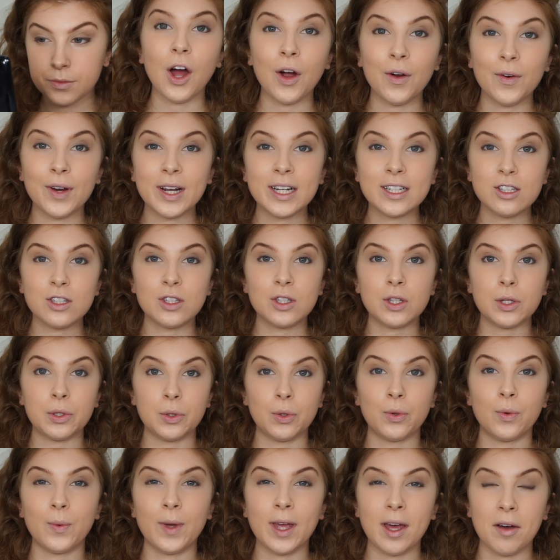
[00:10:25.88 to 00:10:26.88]
Alright,
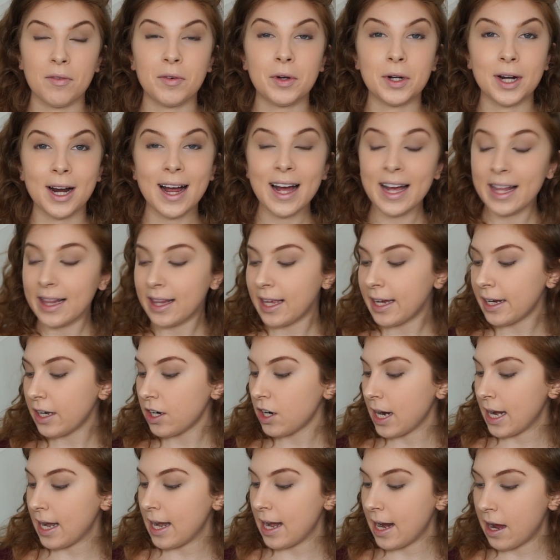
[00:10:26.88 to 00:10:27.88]
so we have on our
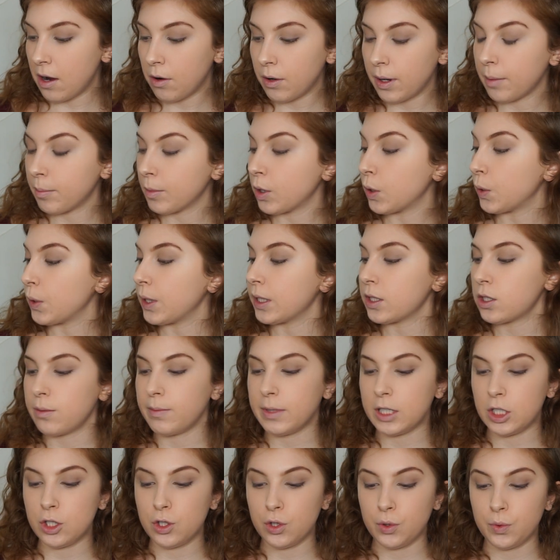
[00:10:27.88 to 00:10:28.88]
eyeliner, and now I'm going to
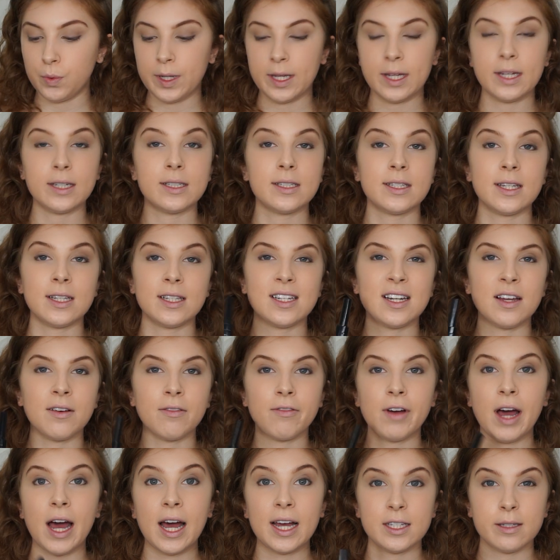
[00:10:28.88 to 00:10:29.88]
be doing Sensitive
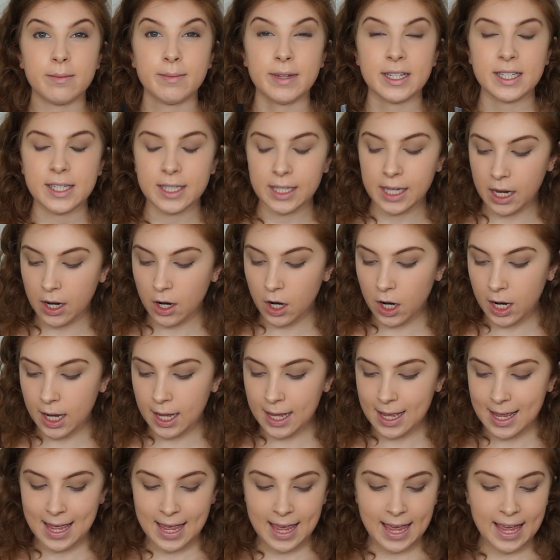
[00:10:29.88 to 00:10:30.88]
Eyes Mascara
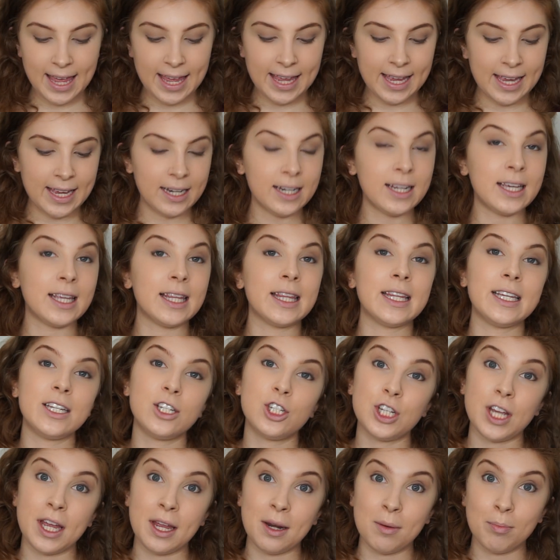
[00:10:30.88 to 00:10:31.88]
in the
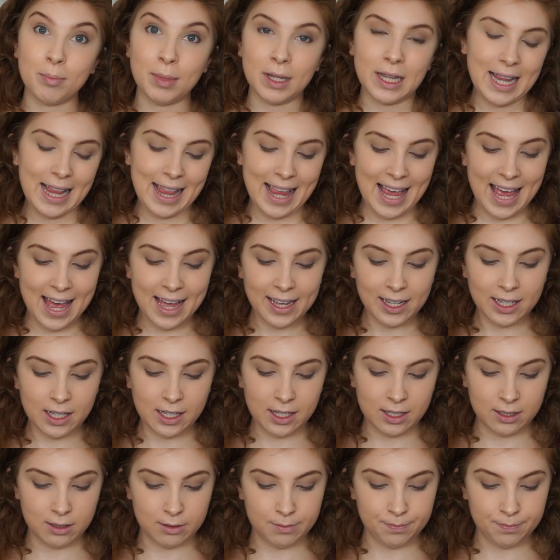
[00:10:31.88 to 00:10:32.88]
shade Black.